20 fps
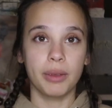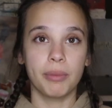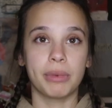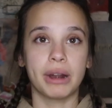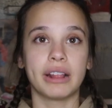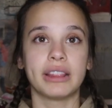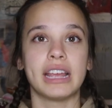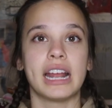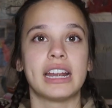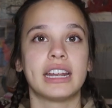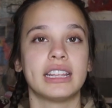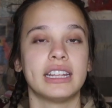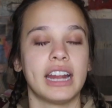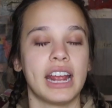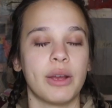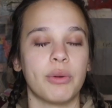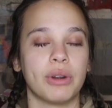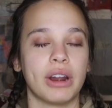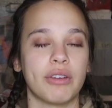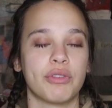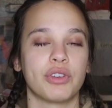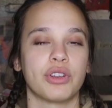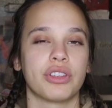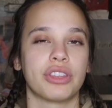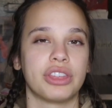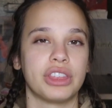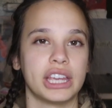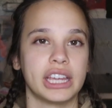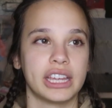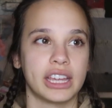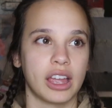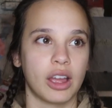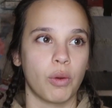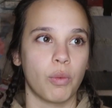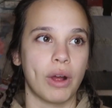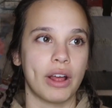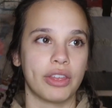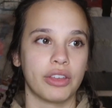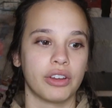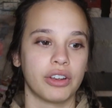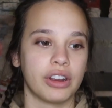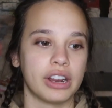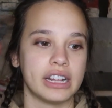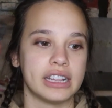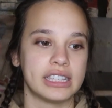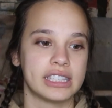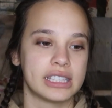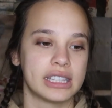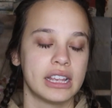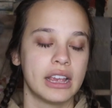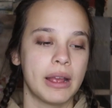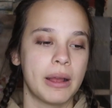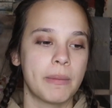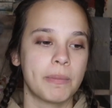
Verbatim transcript: But at the end of the day, whatever you're thinking, whether it's